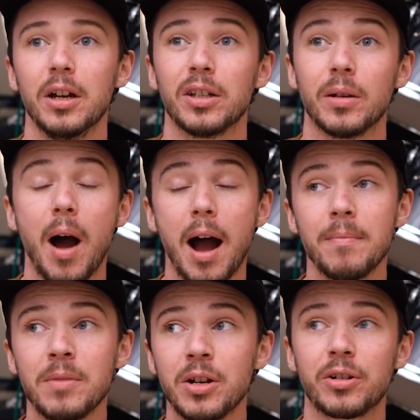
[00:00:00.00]
So
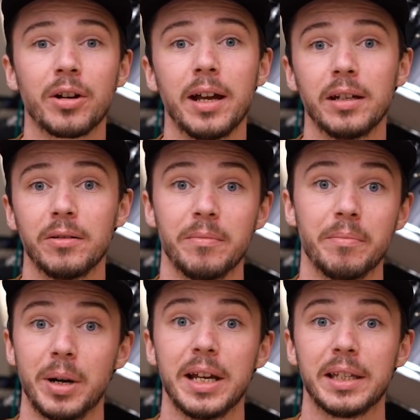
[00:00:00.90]
I'm just trying to
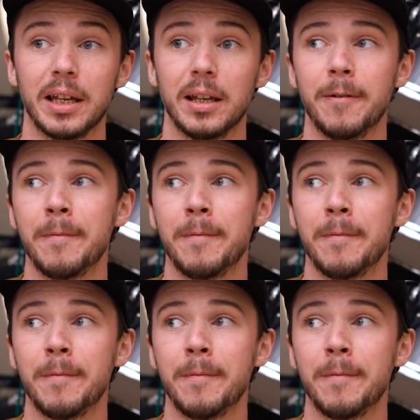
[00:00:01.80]
embrace it